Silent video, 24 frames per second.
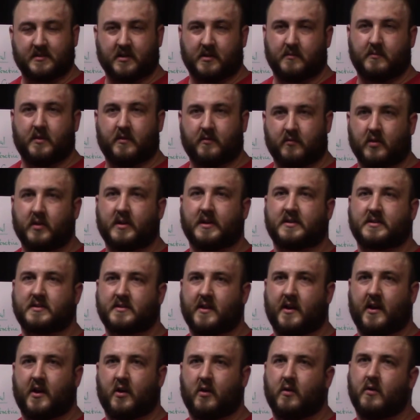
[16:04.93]
You're going to move really
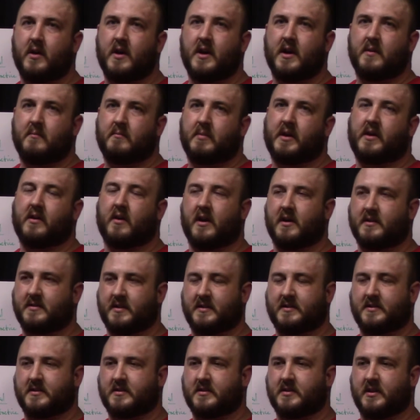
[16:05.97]
slow because
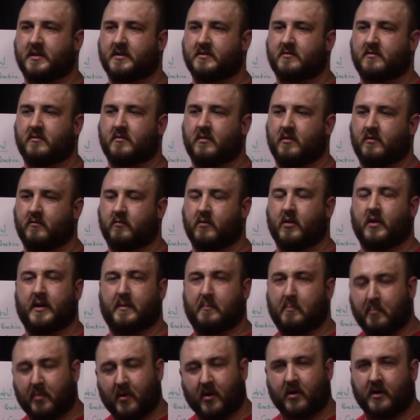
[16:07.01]
it's just really
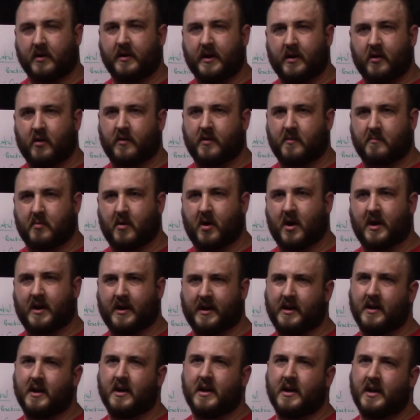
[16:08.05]
burdening on the
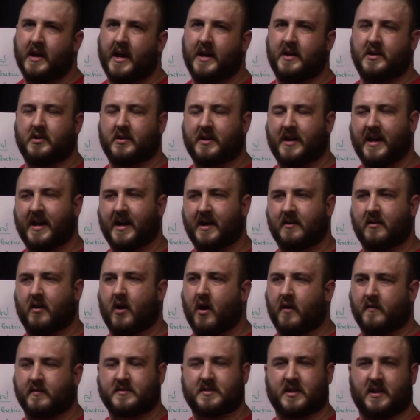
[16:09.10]
body, and you can't
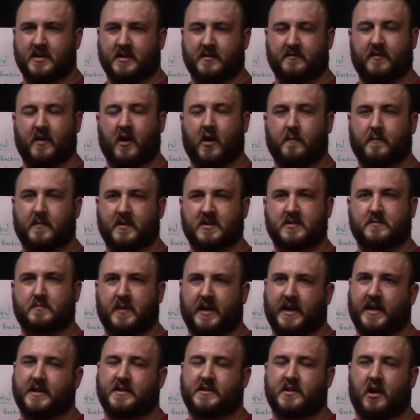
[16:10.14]
all of a sudden develop this speed.